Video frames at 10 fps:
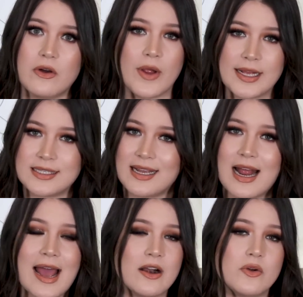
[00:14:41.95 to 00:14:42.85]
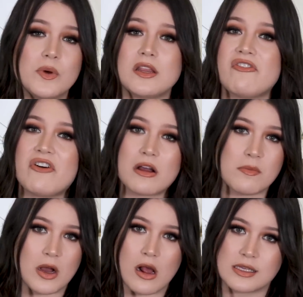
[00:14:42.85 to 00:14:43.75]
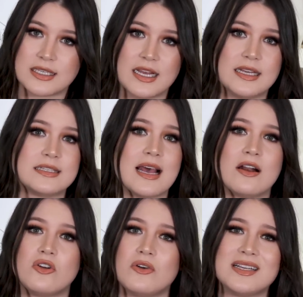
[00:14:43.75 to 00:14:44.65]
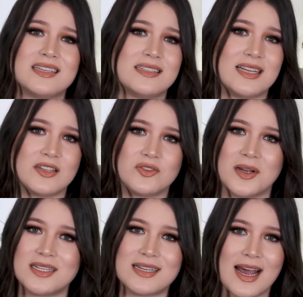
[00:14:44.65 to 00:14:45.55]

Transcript: Granted, I don't know what the fuck Among Us is. I don't know. Is it a dead trend?